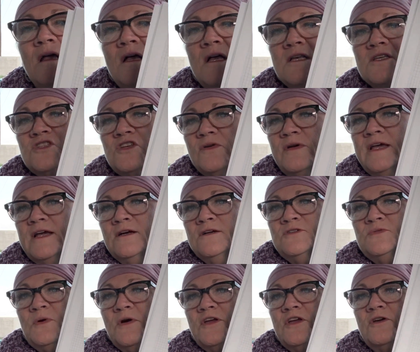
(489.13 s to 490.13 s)
So
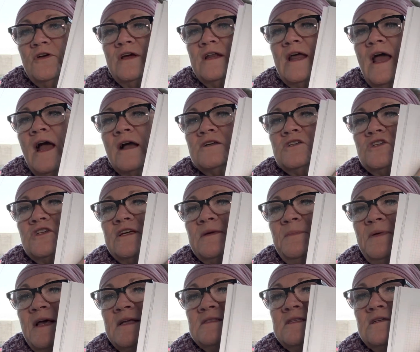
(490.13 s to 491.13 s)
here's where you can actually
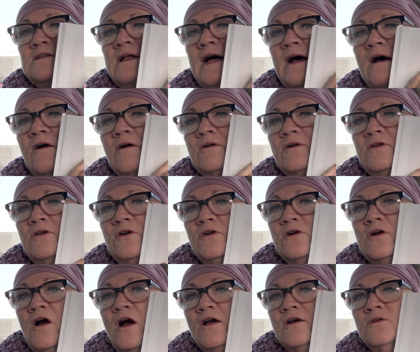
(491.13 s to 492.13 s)
pencil out your
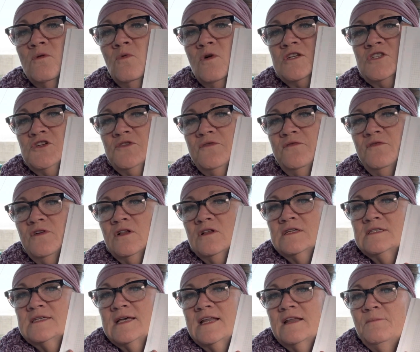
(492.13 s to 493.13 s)
garden, what you feel
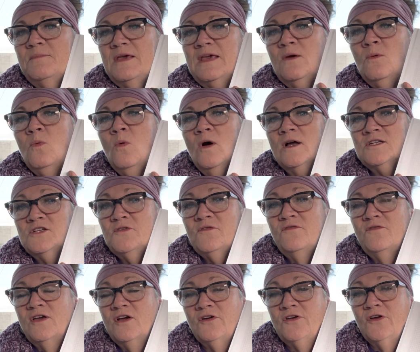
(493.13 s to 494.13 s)
it's going to be, what you
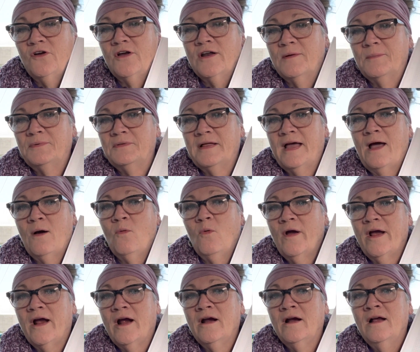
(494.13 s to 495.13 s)
feel you're going to plant
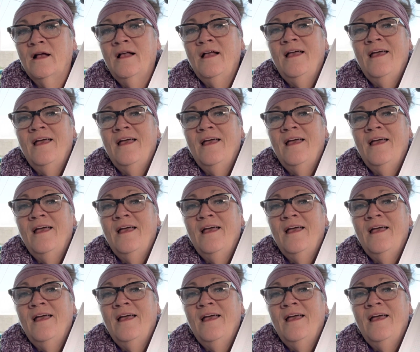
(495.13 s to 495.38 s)
where.